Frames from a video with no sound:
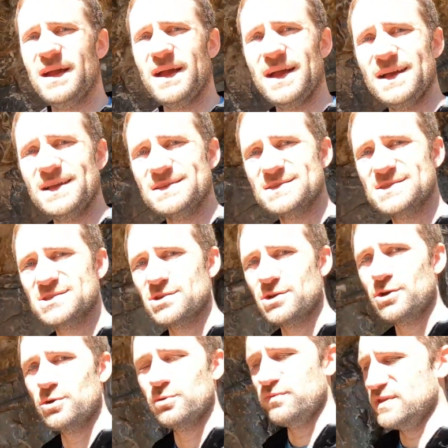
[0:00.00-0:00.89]
And
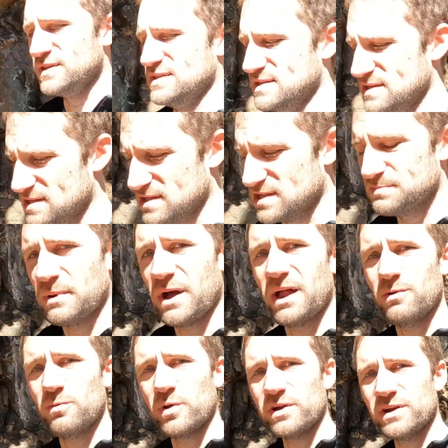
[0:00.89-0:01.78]
so this is the
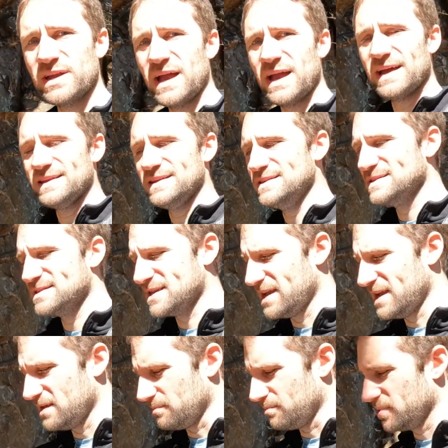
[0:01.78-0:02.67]
spot where he had his
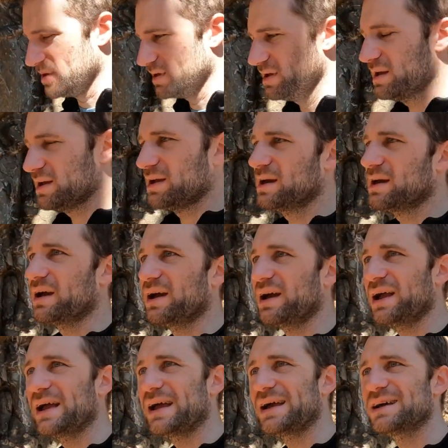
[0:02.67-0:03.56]
camp.
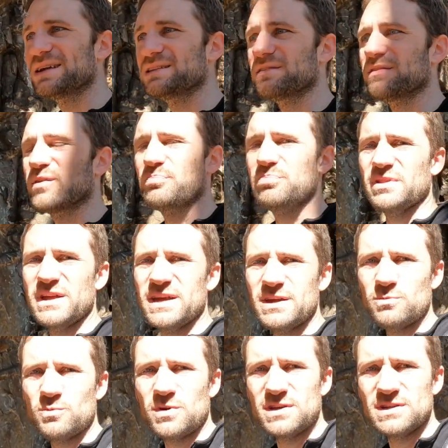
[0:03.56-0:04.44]
And the
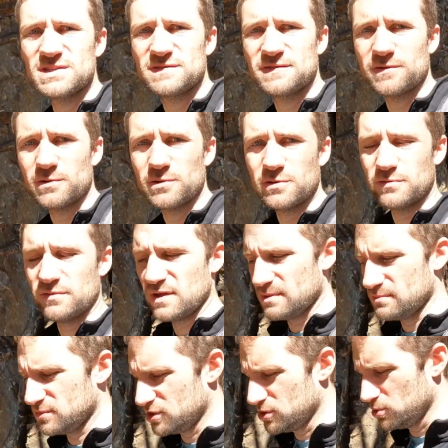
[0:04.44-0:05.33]
plan was for
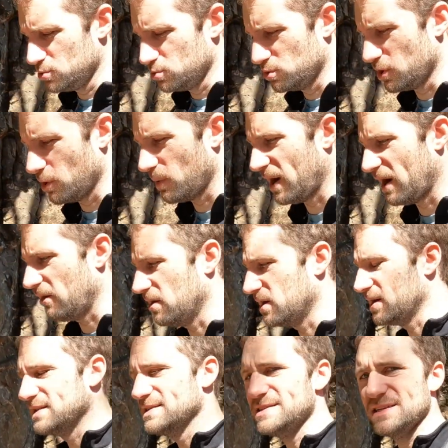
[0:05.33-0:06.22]
them to go out
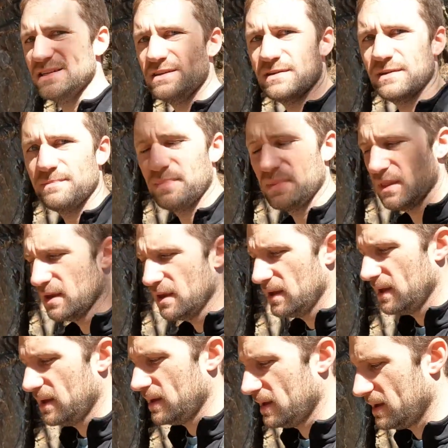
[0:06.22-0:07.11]
hunting.
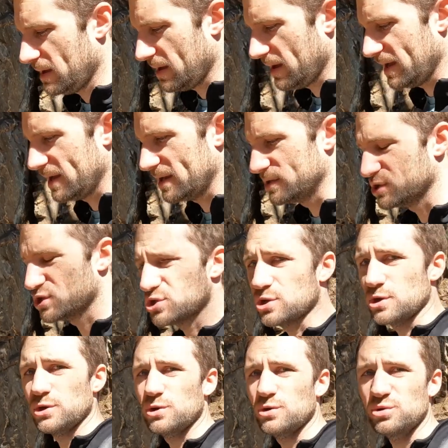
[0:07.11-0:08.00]
And
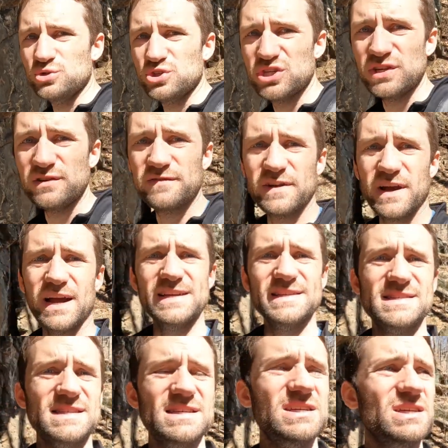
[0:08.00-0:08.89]
so Chief
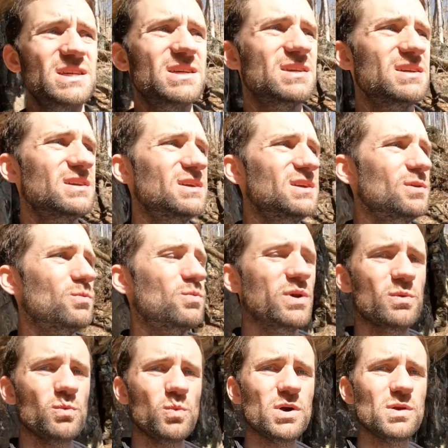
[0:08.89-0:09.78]
Kiesee
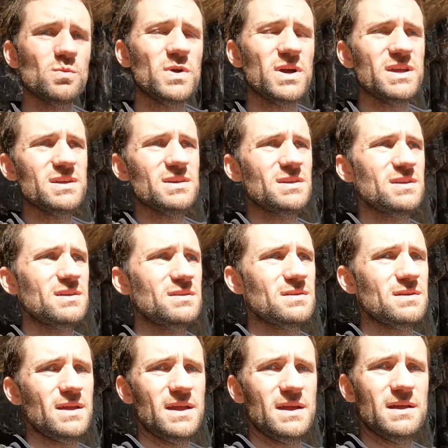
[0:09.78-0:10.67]
went one way
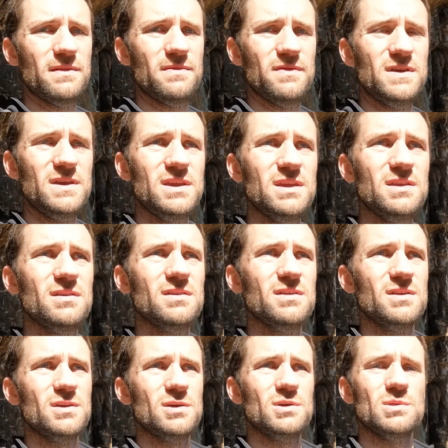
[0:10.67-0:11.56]
and the
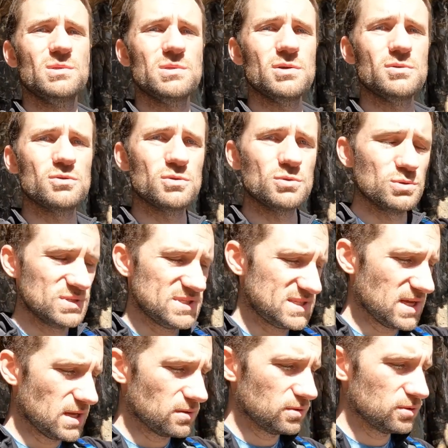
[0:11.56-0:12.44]
local
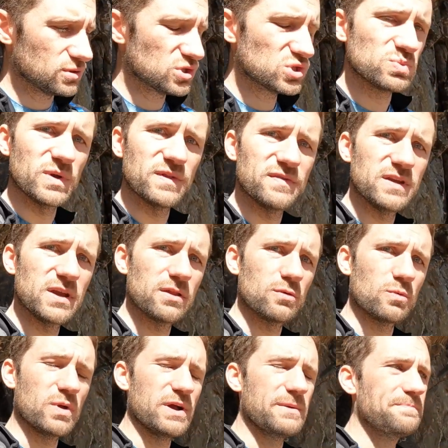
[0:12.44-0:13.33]
settlers went the
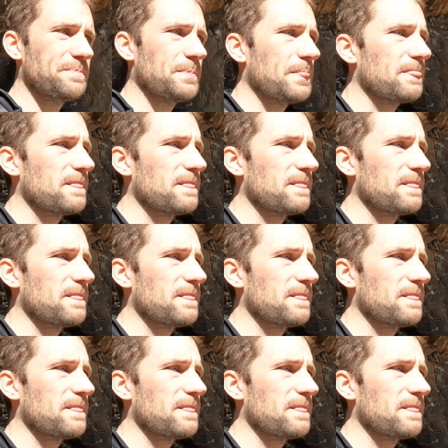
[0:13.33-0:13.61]
other way.